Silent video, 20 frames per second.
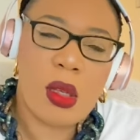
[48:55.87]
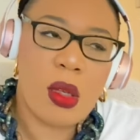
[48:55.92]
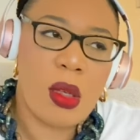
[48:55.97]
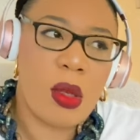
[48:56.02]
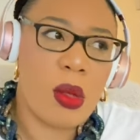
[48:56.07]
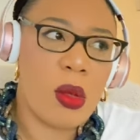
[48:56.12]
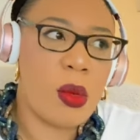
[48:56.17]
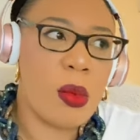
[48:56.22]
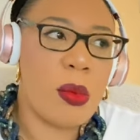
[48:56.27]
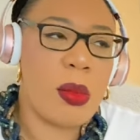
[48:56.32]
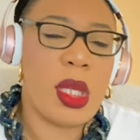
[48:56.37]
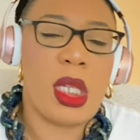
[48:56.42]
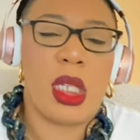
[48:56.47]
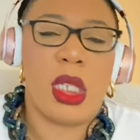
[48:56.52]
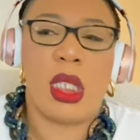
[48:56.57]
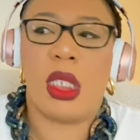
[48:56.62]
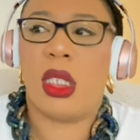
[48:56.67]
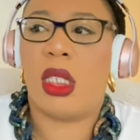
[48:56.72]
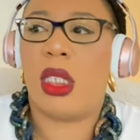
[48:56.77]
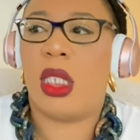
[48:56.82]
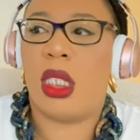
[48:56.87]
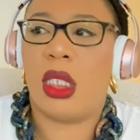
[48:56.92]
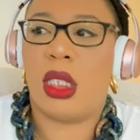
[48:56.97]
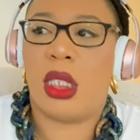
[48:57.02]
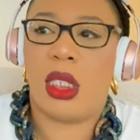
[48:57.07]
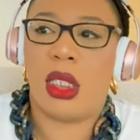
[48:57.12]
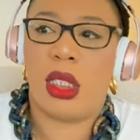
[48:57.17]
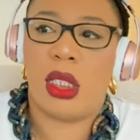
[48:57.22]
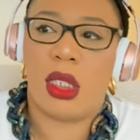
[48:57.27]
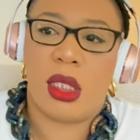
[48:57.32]
Oh my
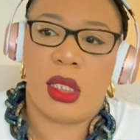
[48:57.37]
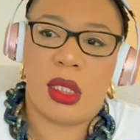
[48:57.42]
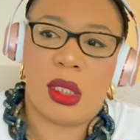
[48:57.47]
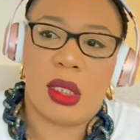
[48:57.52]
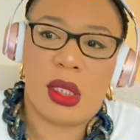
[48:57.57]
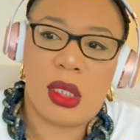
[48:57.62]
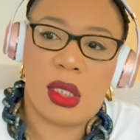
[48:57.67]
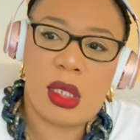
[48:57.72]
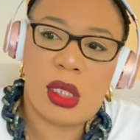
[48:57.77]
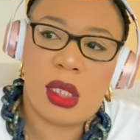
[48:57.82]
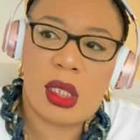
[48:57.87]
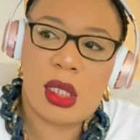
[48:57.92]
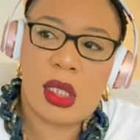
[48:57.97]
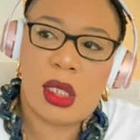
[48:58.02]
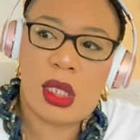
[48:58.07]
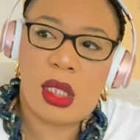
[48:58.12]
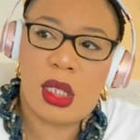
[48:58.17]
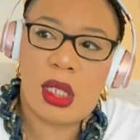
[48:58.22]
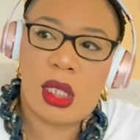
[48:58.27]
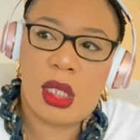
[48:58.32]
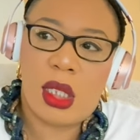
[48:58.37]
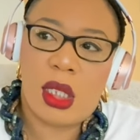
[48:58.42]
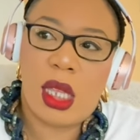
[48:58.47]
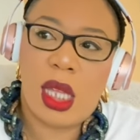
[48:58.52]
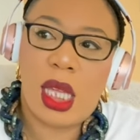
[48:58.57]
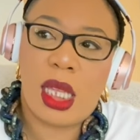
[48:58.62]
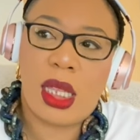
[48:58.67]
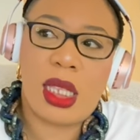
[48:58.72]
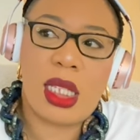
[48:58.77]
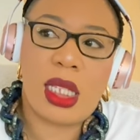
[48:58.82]
goodness.
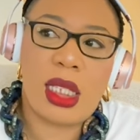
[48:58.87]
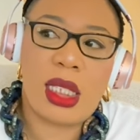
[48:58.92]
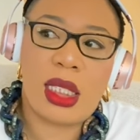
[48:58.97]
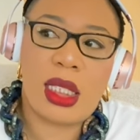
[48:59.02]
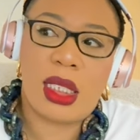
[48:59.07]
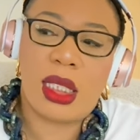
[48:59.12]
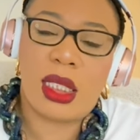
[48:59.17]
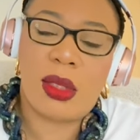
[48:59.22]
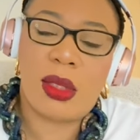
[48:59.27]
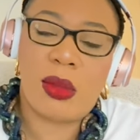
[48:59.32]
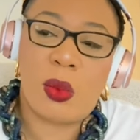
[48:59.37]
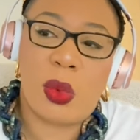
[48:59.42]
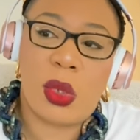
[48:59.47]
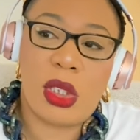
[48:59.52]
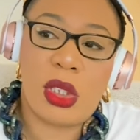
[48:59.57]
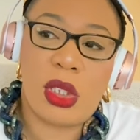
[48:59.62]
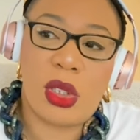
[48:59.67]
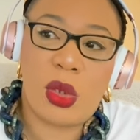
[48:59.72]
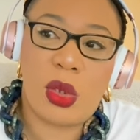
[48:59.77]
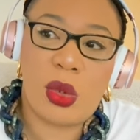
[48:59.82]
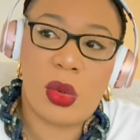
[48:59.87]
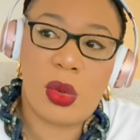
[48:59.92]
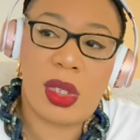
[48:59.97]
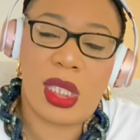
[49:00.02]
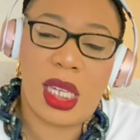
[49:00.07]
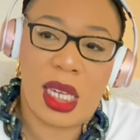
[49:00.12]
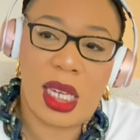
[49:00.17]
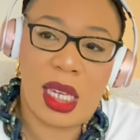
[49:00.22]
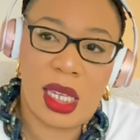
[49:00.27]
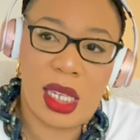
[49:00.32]
That thing is with you
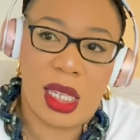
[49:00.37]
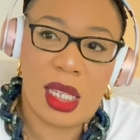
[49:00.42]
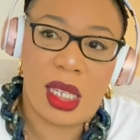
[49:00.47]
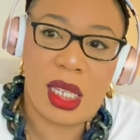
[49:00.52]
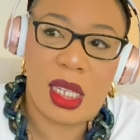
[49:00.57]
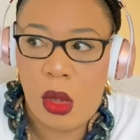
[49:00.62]
there.